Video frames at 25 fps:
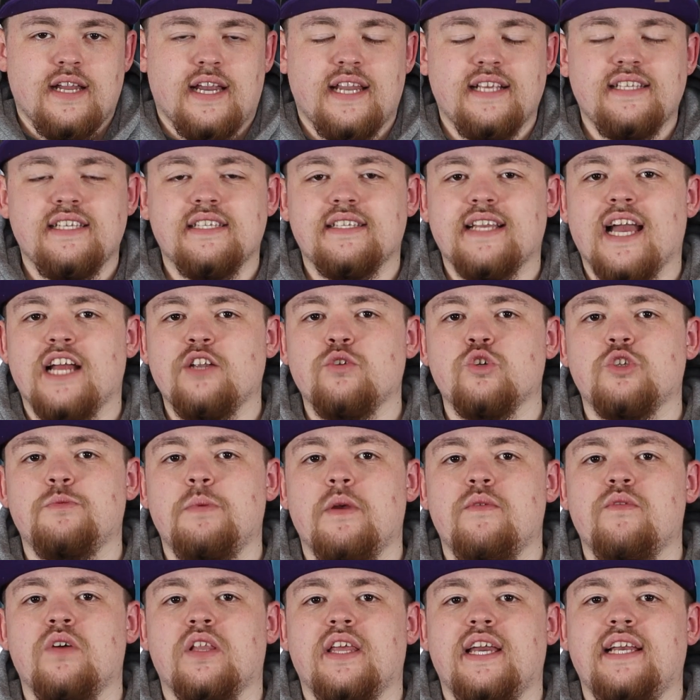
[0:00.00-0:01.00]
Now, this is scheduled
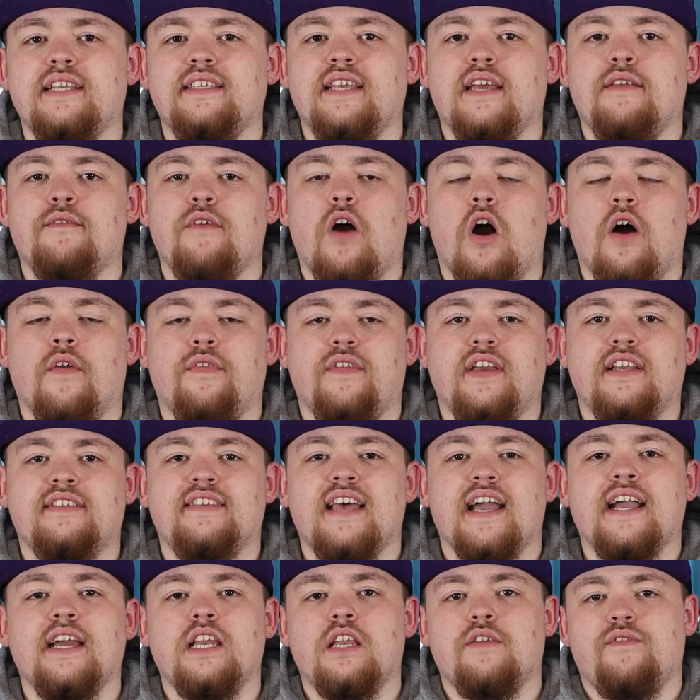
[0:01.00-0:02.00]
to be releasing on the
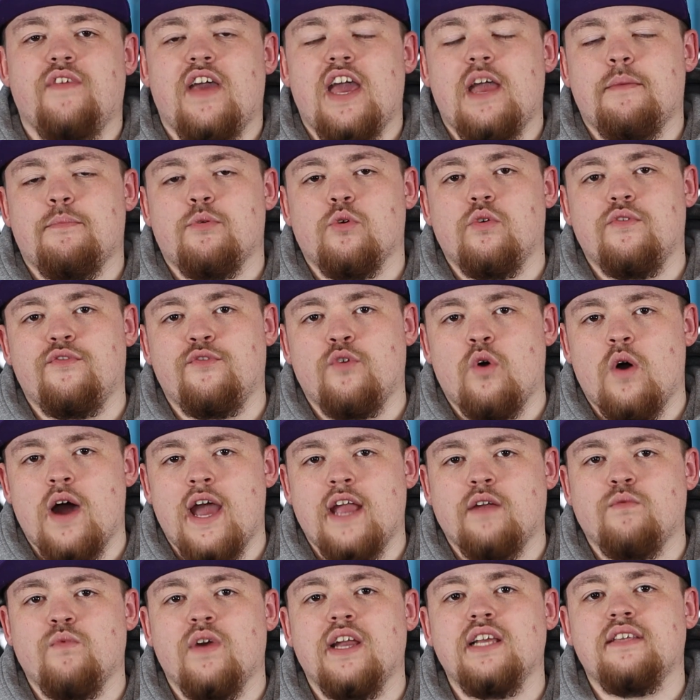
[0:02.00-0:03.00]
second of April
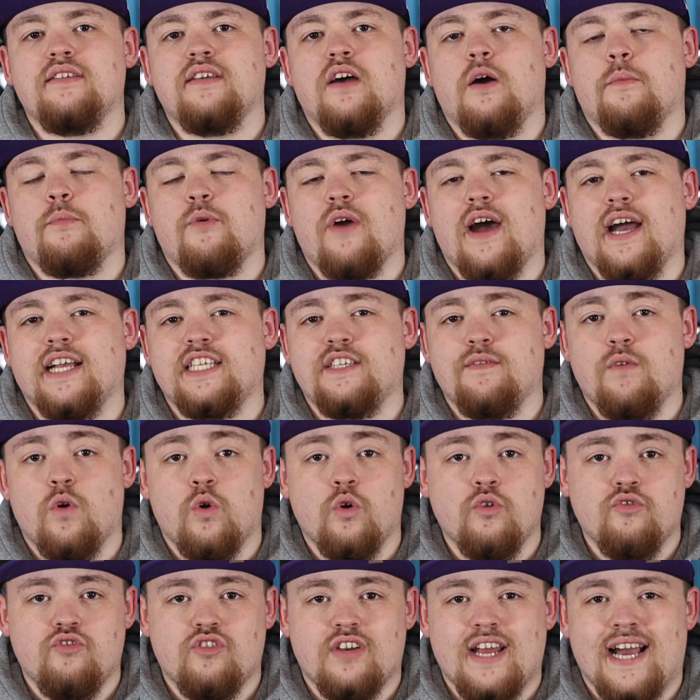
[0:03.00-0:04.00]
for a retail price of
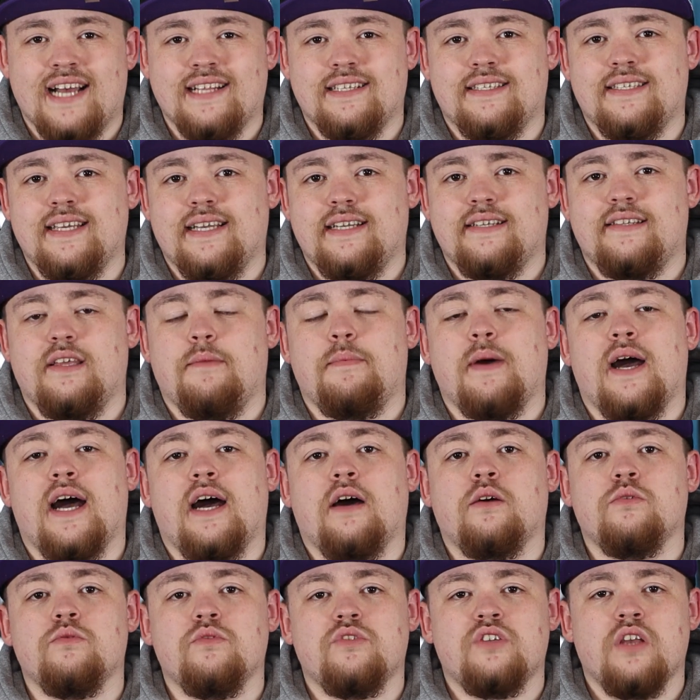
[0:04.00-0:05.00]
one hundred and sixty
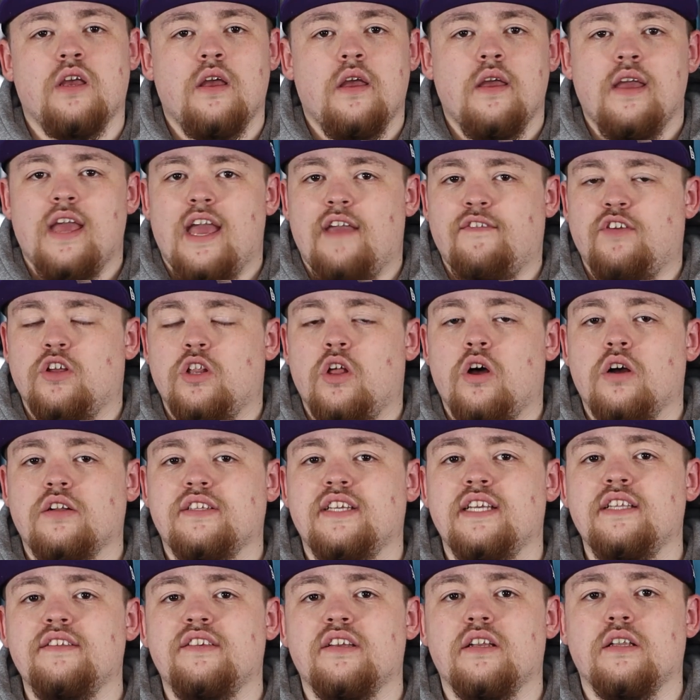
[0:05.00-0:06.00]
pounds. If you
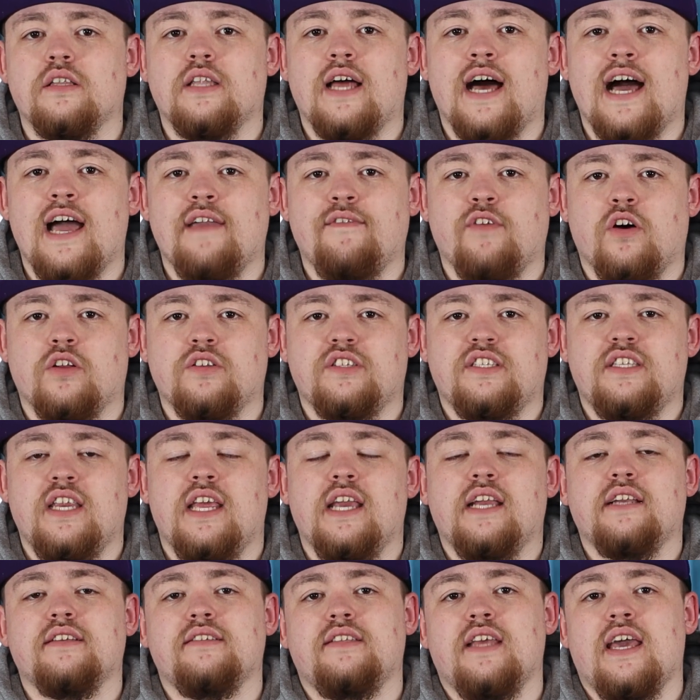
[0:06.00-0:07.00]
locked into the live on
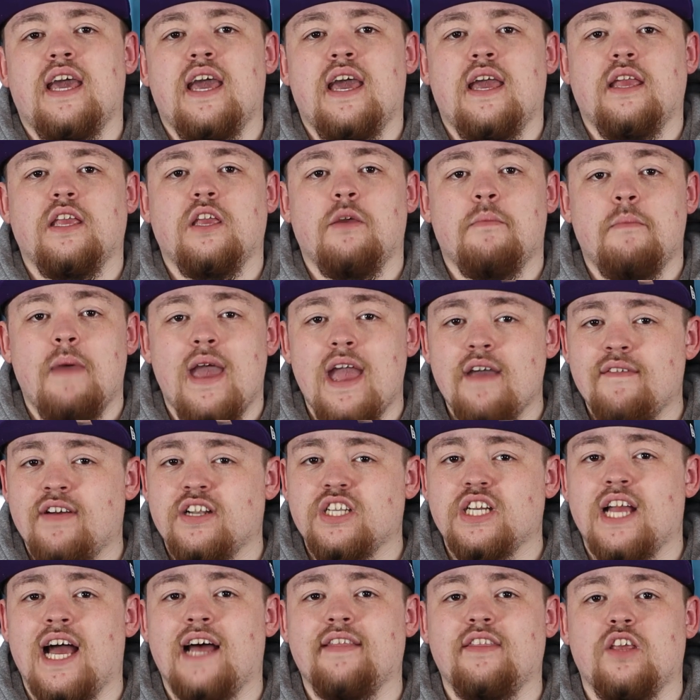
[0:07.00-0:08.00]
Sneakers Day, you may have
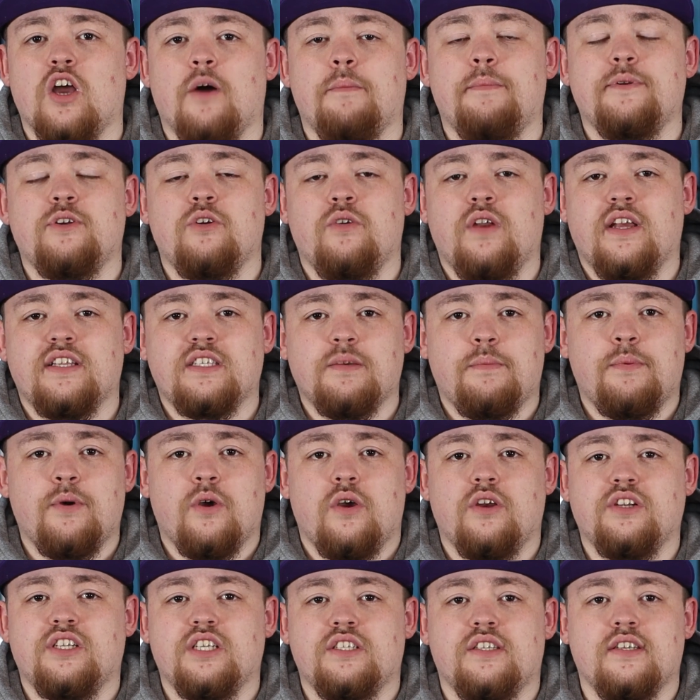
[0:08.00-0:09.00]
actually had the opportunity to
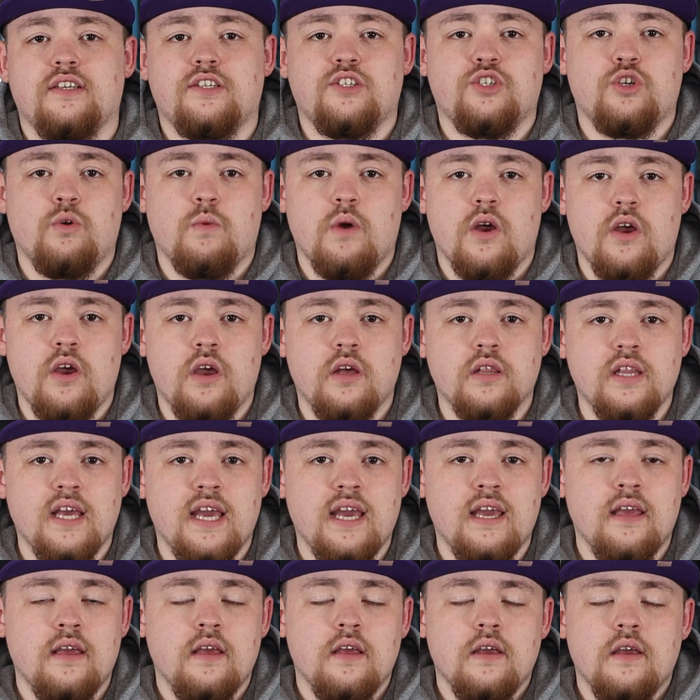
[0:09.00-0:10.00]
purchase this shoe
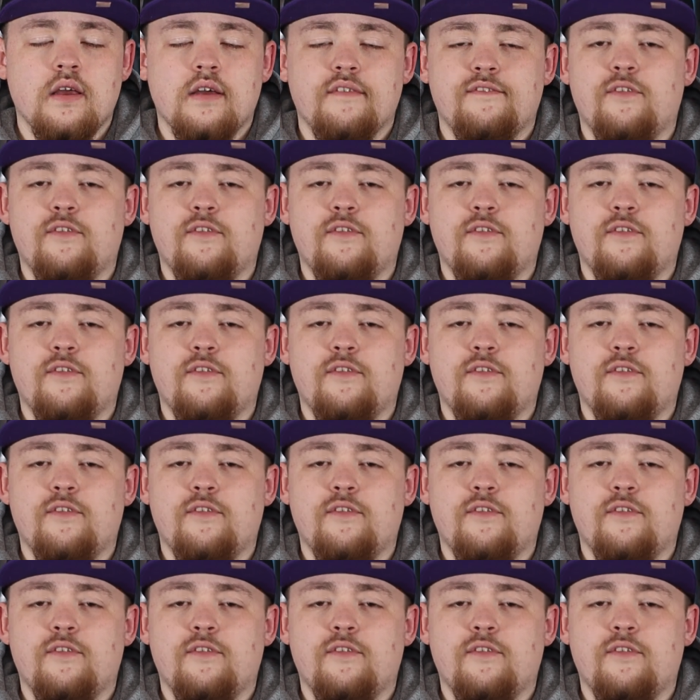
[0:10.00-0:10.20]
early.